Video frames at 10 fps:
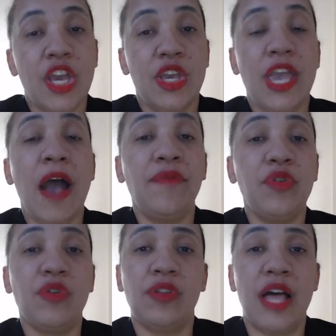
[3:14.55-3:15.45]
You have to
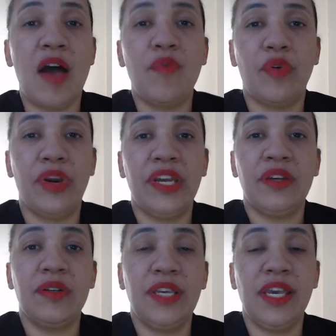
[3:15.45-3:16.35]
collaborate.
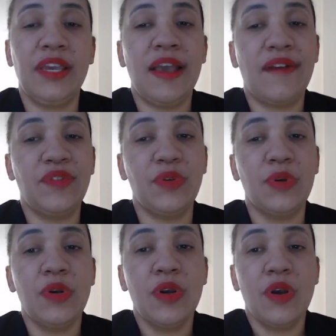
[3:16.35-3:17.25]
Okay. You have to
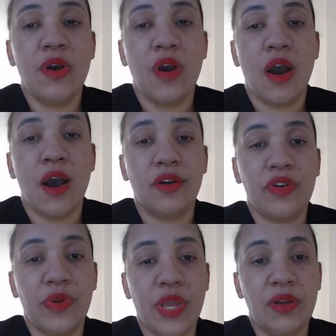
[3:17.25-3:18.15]

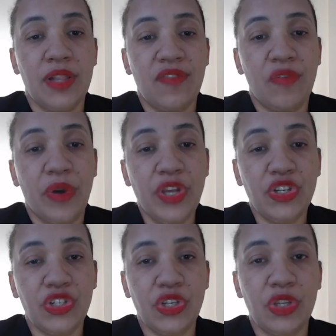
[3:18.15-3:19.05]
create
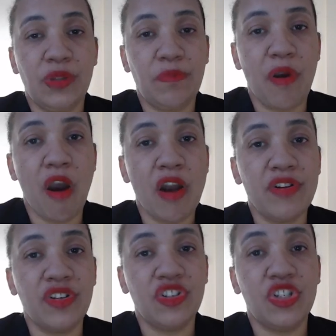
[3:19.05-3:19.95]
collaboration,
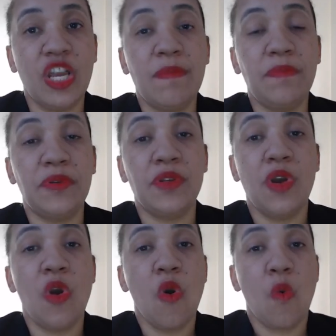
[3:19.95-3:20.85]
partnerships.
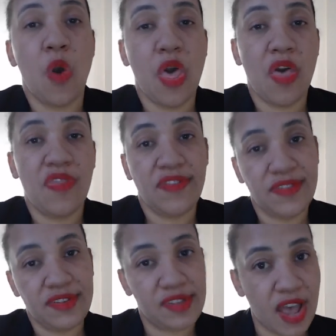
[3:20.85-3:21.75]
One of the
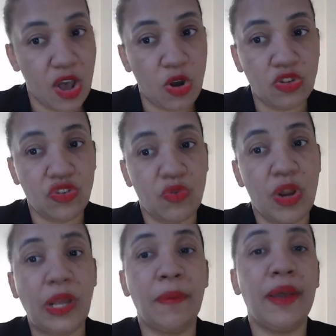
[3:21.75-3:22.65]
things that I also
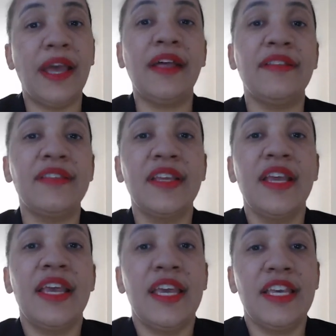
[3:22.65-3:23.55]
recommend
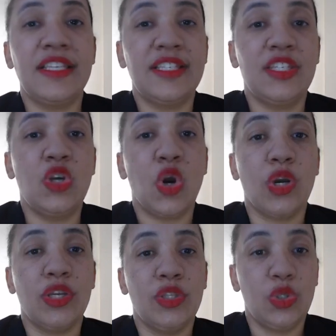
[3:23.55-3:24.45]
is
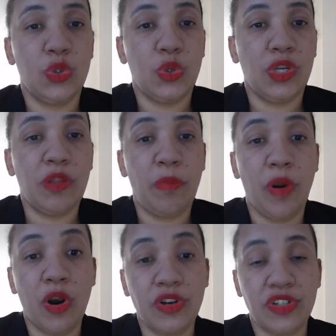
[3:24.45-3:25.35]
going to
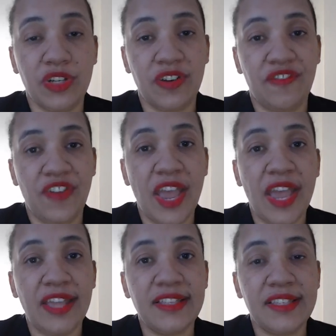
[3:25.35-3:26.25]
in-person
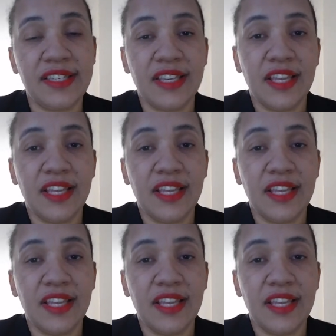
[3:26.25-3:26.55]
events.